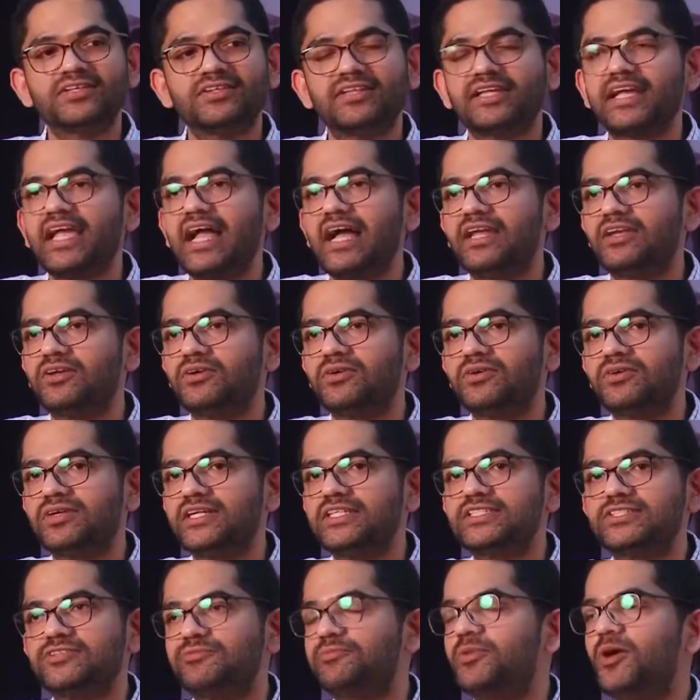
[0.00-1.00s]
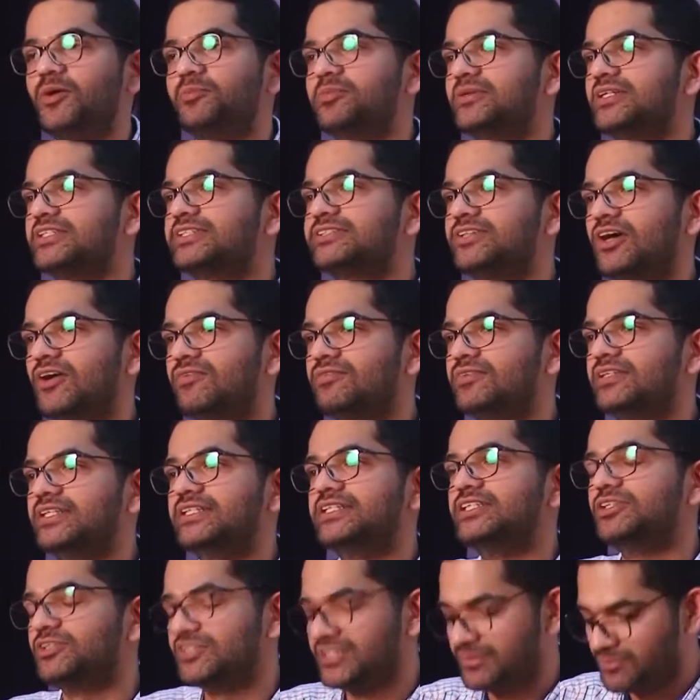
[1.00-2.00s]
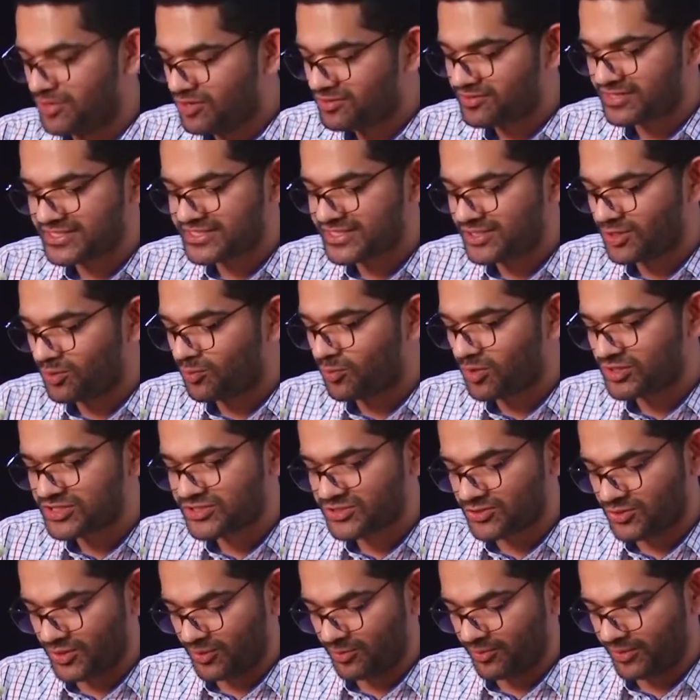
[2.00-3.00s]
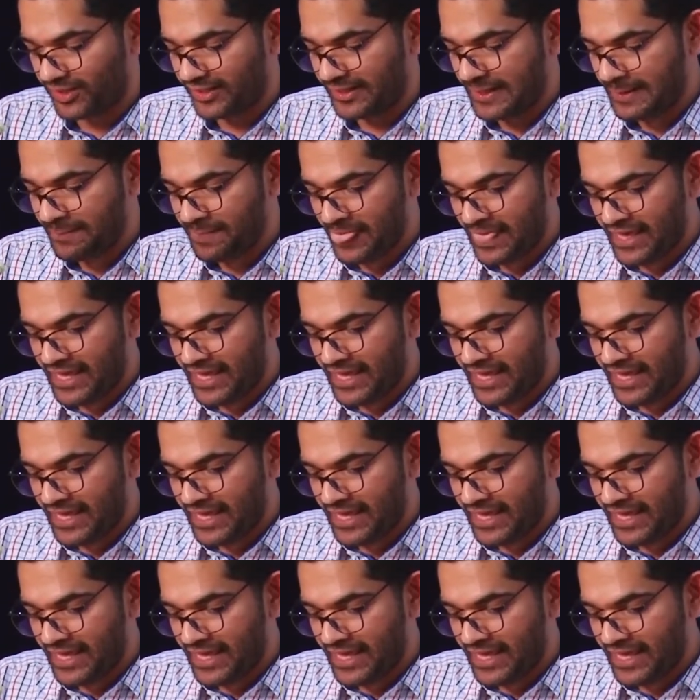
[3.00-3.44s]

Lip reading: to the categories of popular sovereignty or democracy or whatsoever.